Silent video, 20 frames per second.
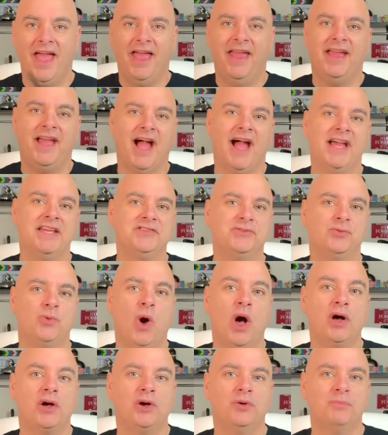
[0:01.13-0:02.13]
Hey guys,
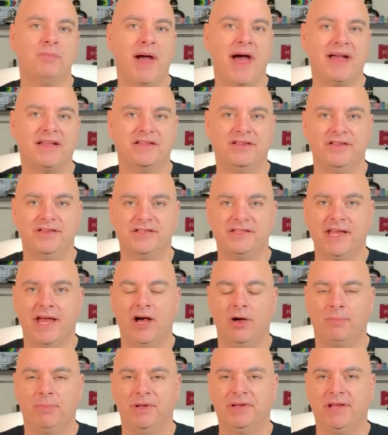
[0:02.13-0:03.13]
welcome back to the
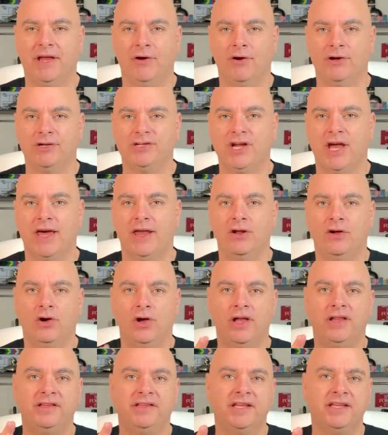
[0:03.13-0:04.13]
Sal Pitera
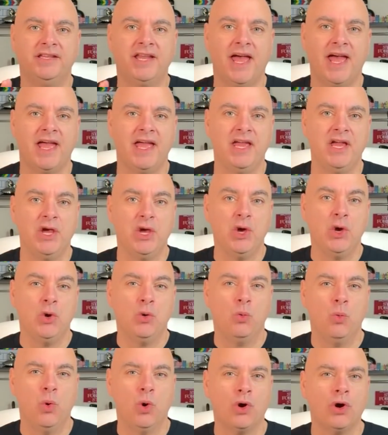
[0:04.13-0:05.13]
channel, and today
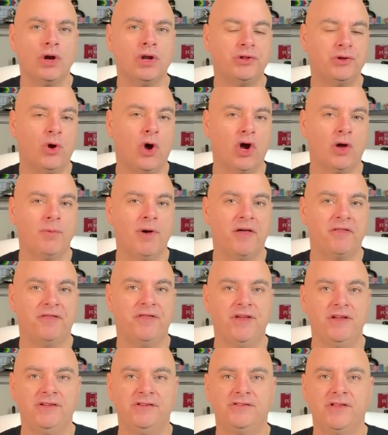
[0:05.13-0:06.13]
we're going to talk
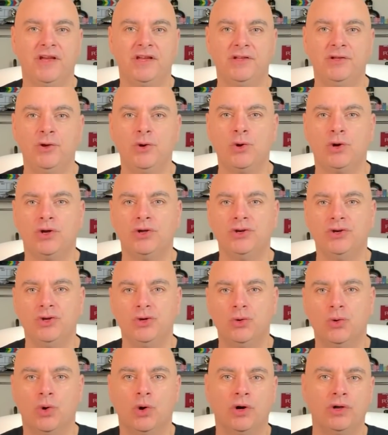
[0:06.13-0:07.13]
about things that you can
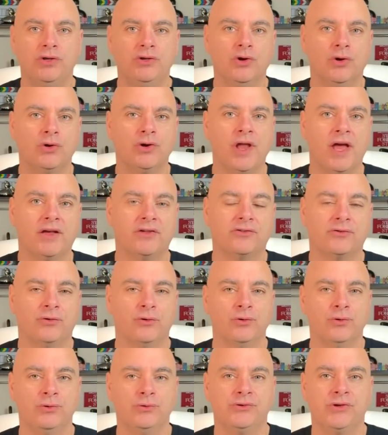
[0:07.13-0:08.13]
do on your next
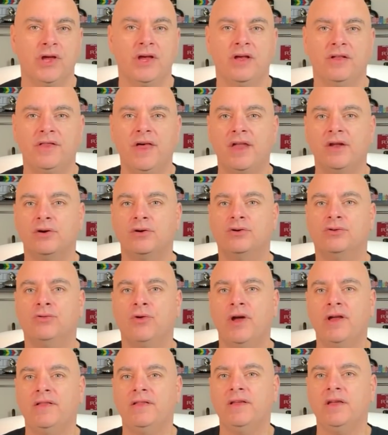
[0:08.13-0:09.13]
cruise that'll
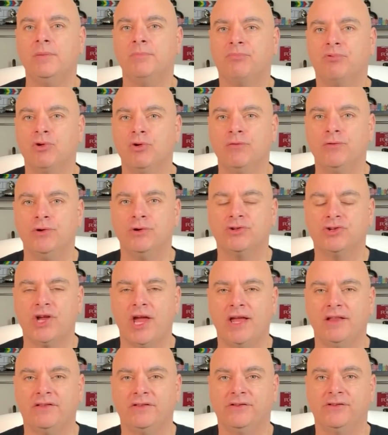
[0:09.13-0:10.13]
greatly improve your
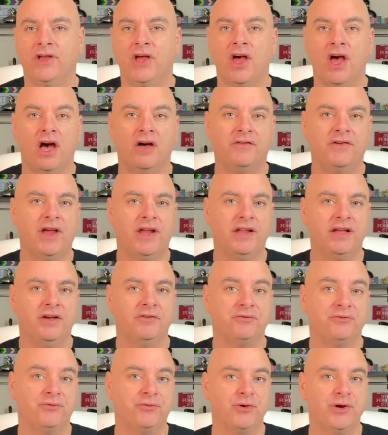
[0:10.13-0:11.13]
chances of getting
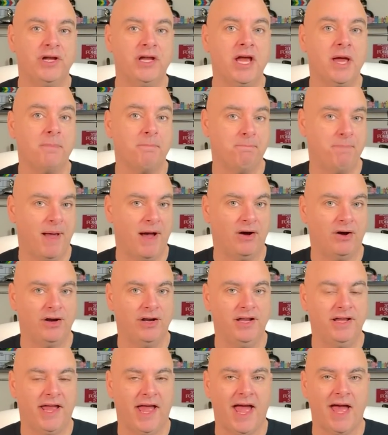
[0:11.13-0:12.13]
a free
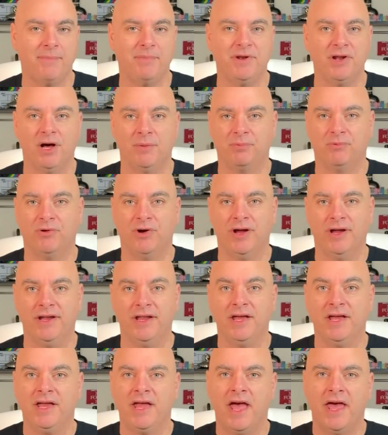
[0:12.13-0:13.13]
balcony cabin
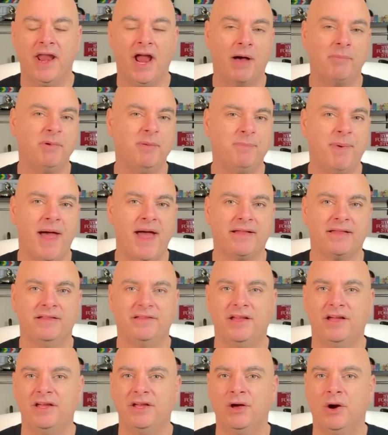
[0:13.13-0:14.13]
upgrade. And I'll be back to
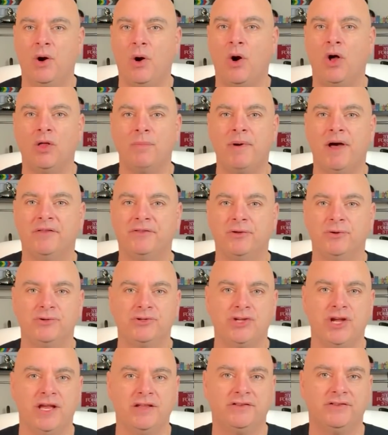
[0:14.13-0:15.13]
tell you all about
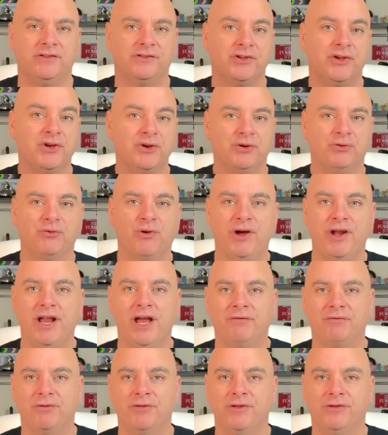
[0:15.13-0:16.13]
those chances right
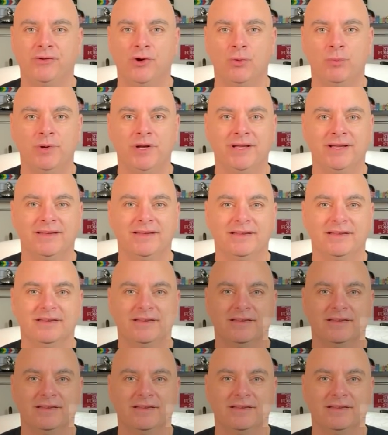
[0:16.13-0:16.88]
after this opening.